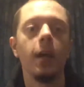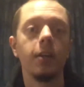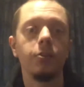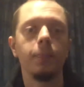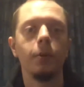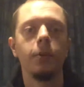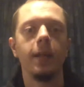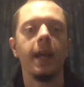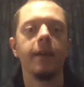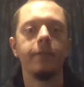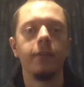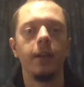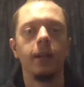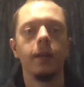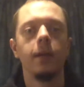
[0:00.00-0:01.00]
put the
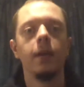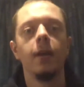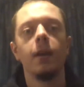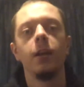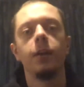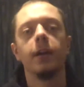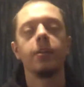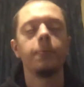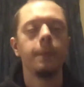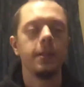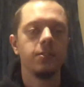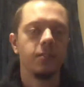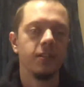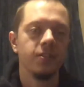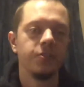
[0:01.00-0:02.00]
effort in, you had to be
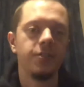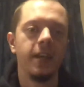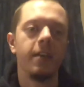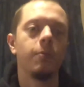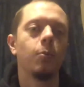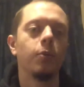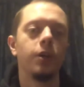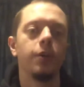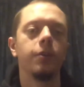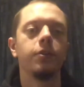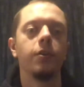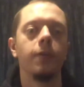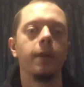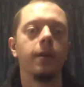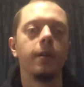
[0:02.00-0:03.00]
sincere in what you were
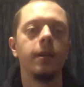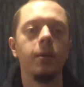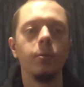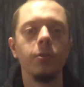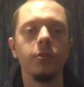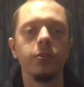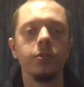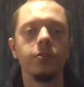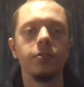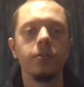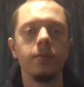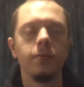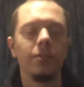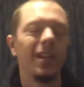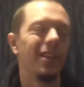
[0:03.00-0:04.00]
doing. He wouldn't just
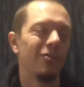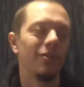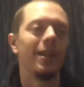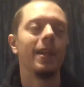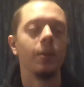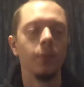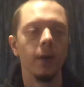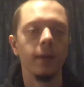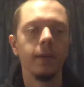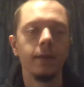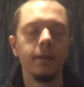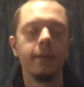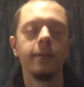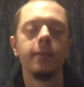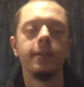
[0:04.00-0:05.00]
teach anyone,
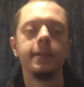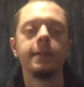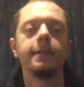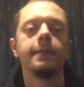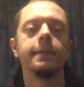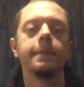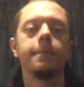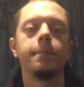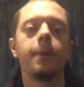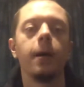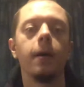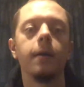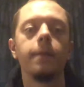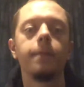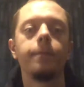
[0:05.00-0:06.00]

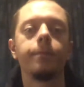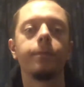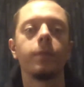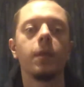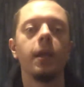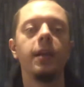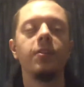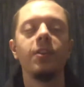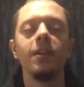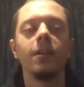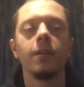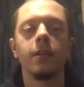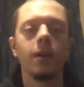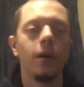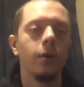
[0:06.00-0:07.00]
but he
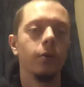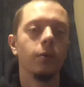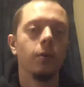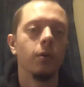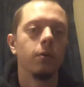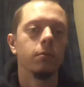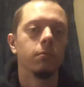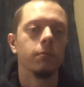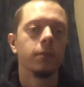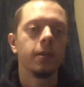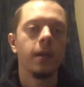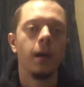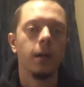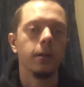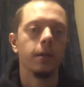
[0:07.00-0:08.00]
didn't go on
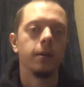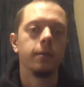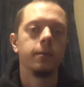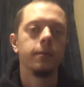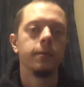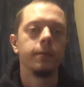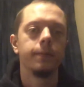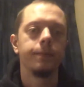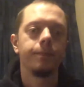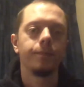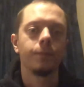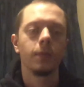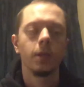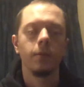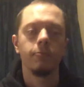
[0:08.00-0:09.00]
colour,
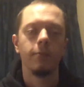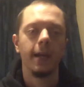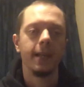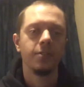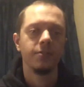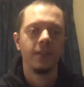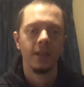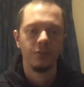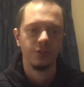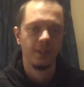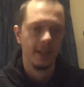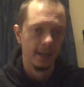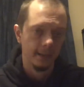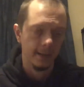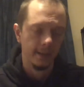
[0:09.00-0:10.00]
race,
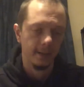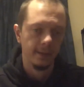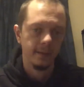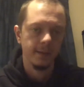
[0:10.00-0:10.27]
nationality,